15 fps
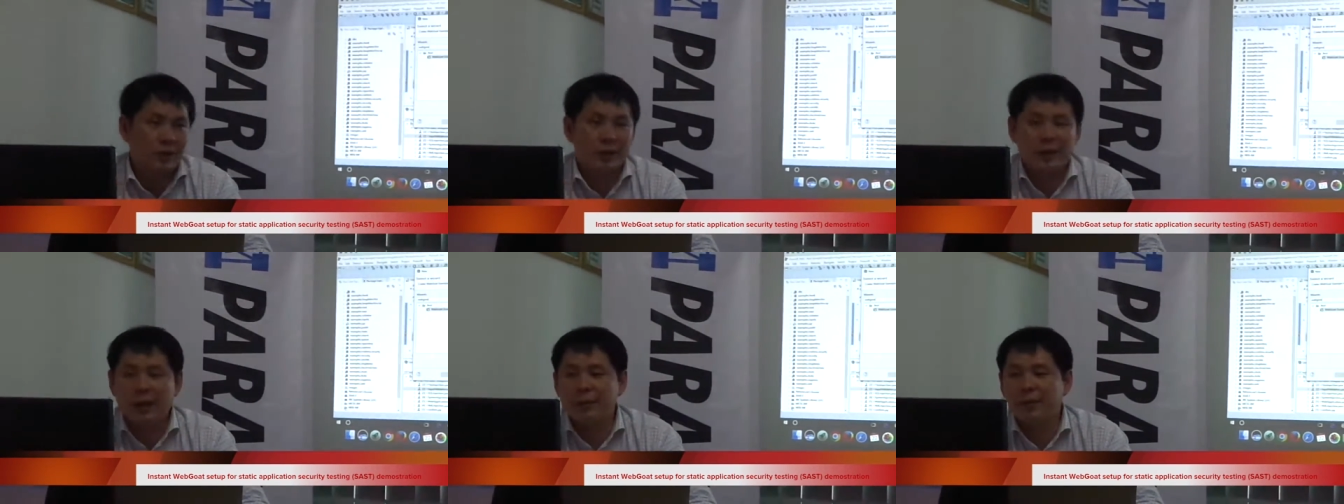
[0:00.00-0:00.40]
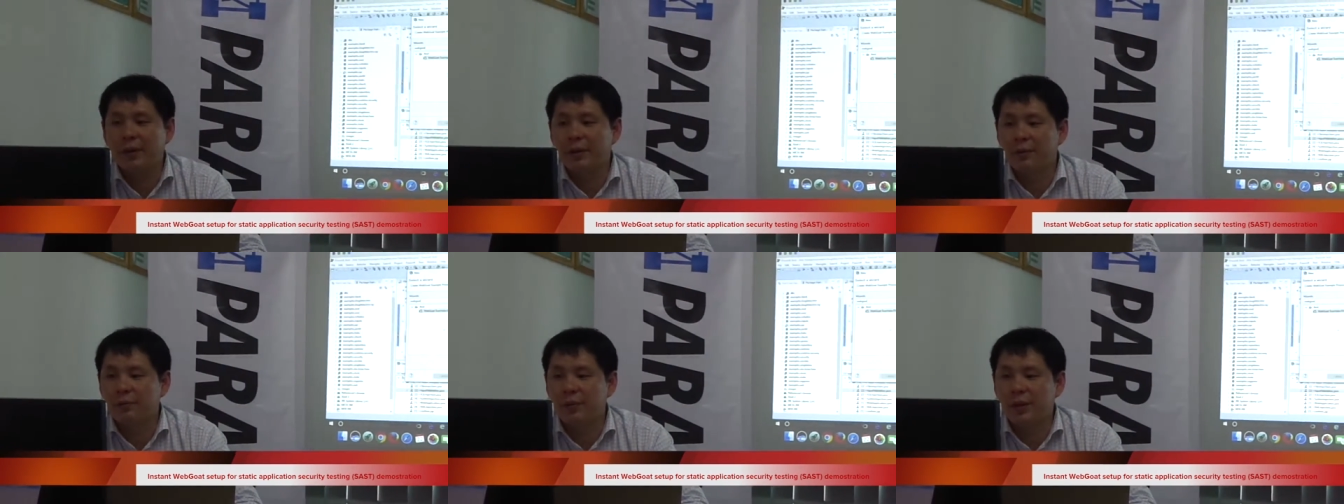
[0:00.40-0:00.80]
take it up
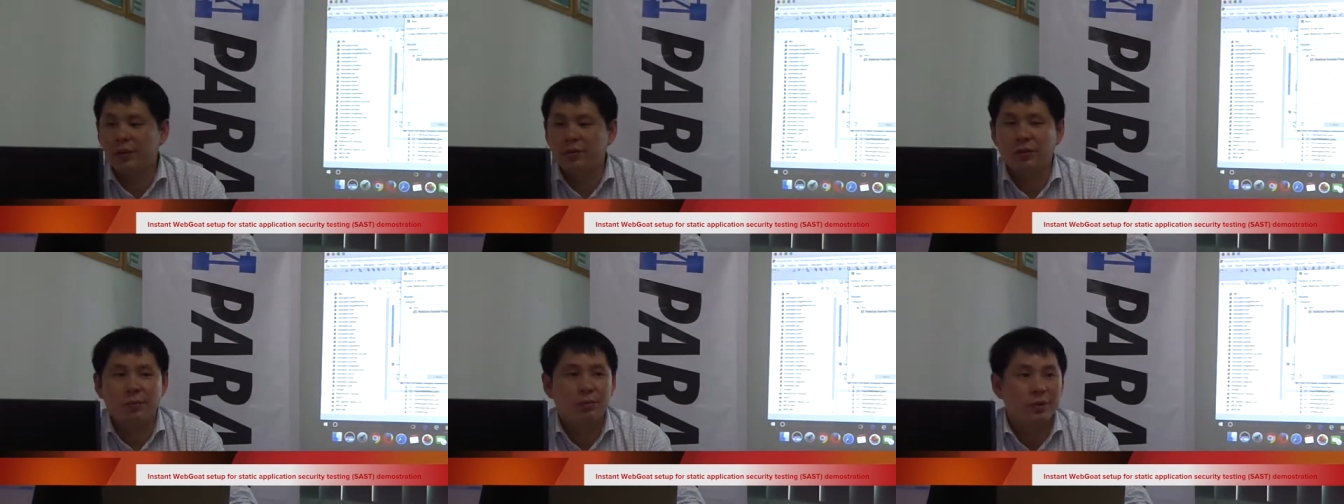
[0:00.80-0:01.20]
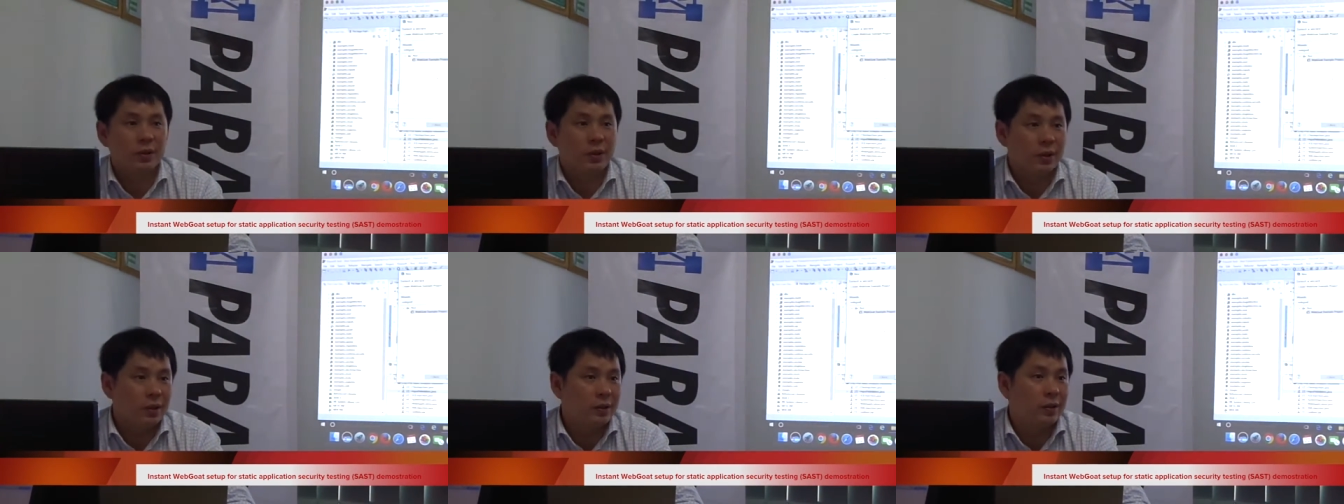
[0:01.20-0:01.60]
and we actually put
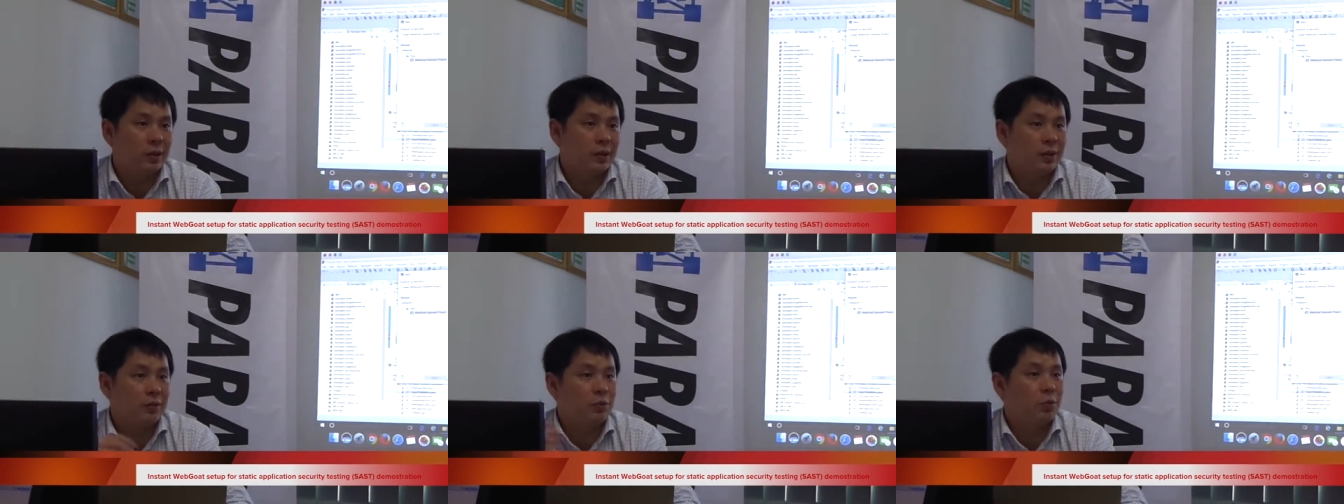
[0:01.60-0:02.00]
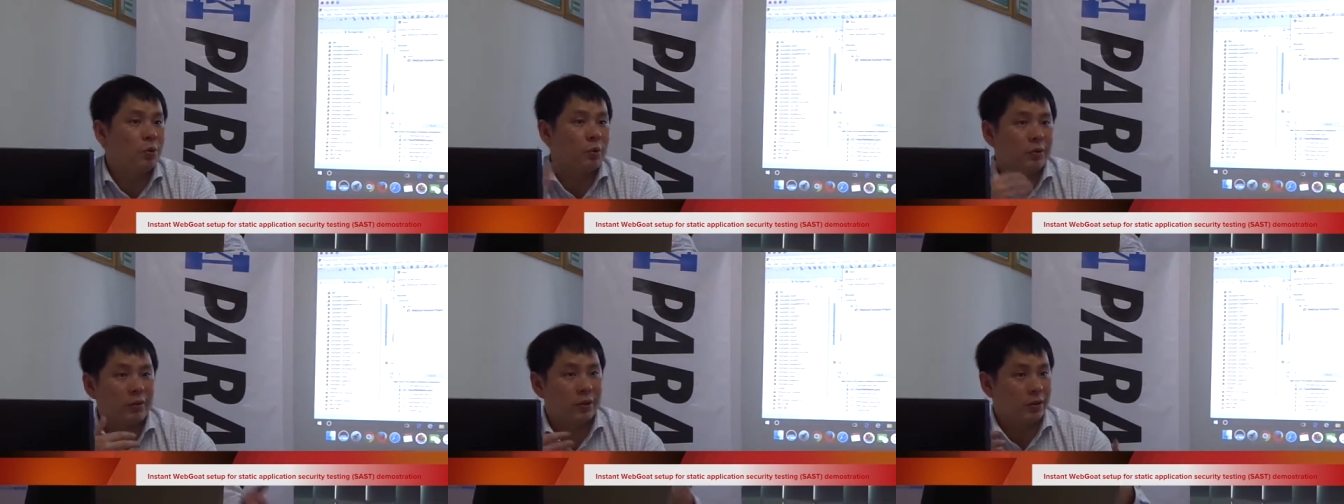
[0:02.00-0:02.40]
it in and then
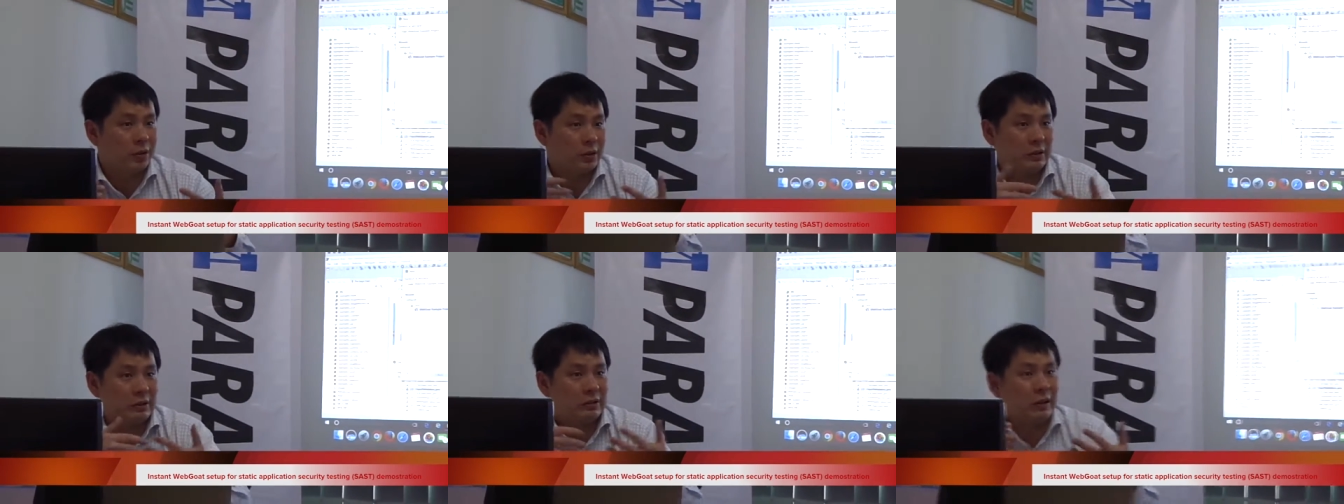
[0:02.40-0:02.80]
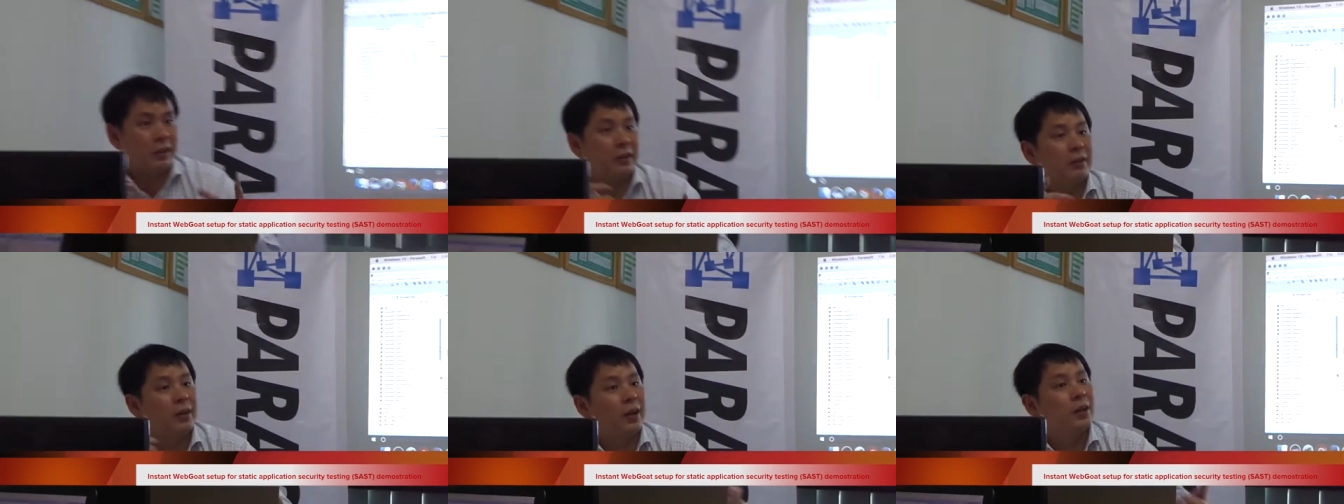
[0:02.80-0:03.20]
work with our
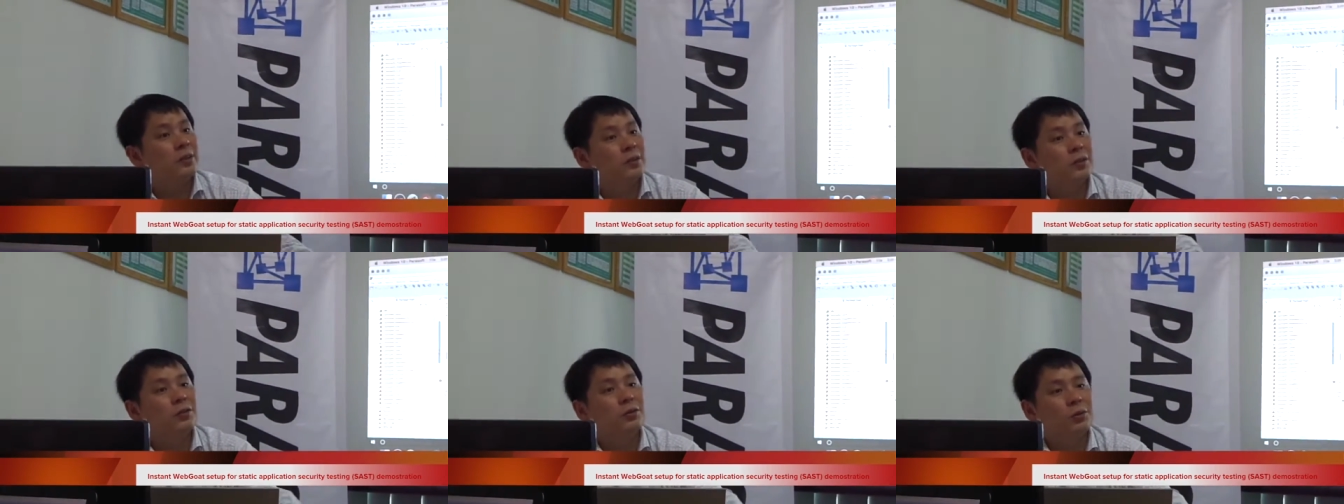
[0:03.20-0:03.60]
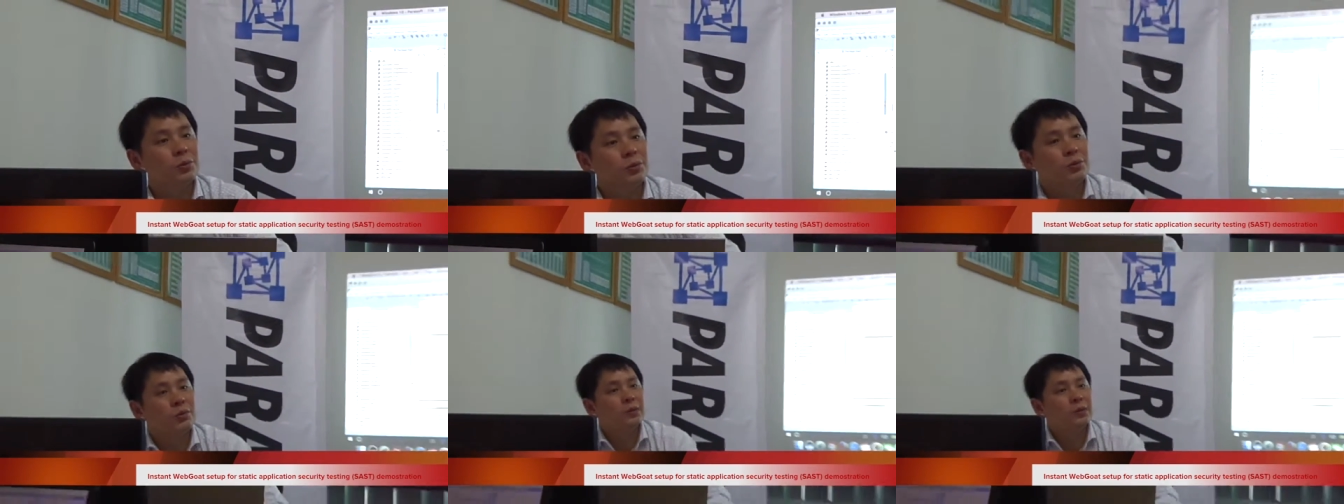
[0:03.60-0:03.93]
static analysis tool.